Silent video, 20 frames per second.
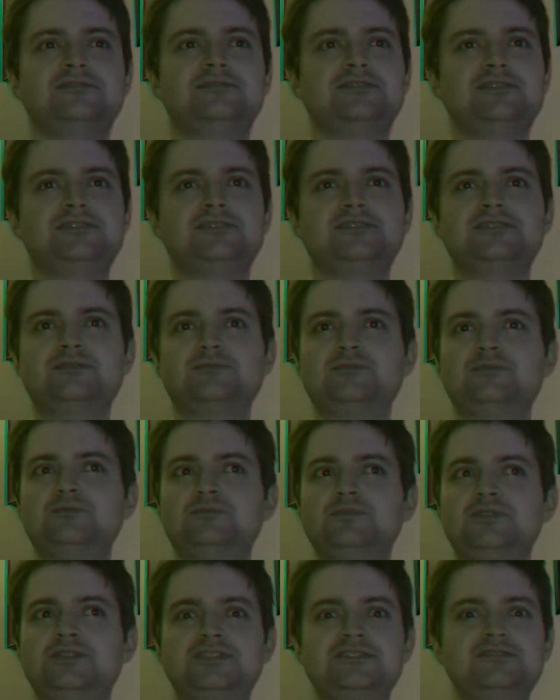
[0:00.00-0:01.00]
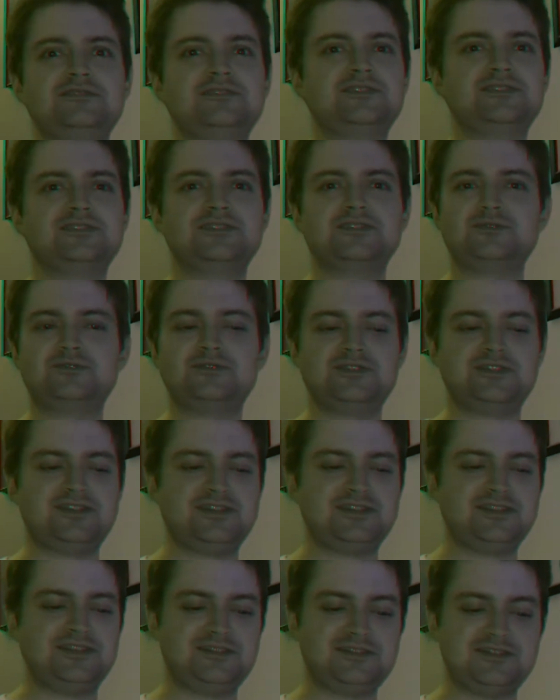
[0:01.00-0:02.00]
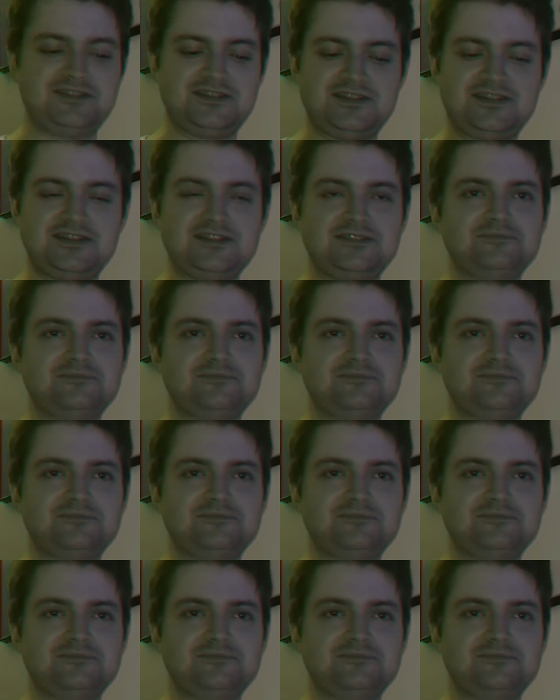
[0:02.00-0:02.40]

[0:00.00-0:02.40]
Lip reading: there's something mysterious going on here.